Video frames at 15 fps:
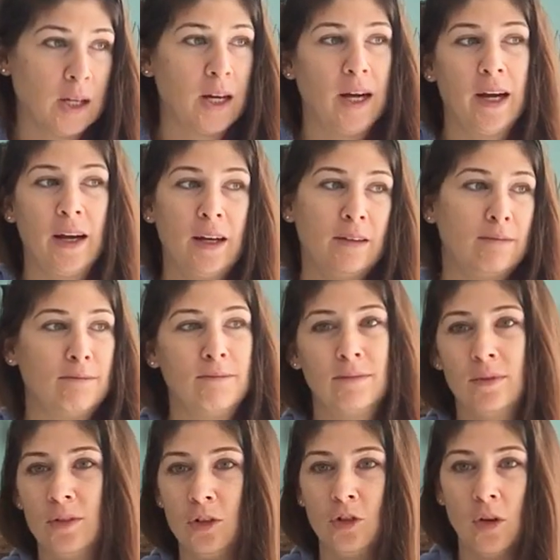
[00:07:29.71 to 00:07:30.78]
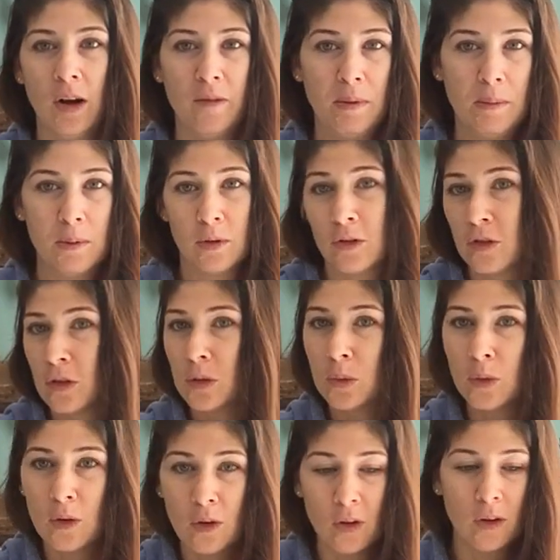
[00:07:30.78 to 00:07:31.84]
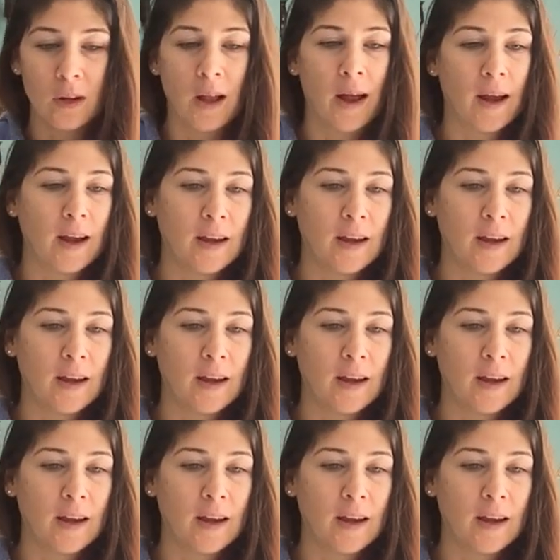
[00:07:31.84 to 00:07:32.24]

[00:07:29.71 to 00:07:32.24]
like I drive people to school.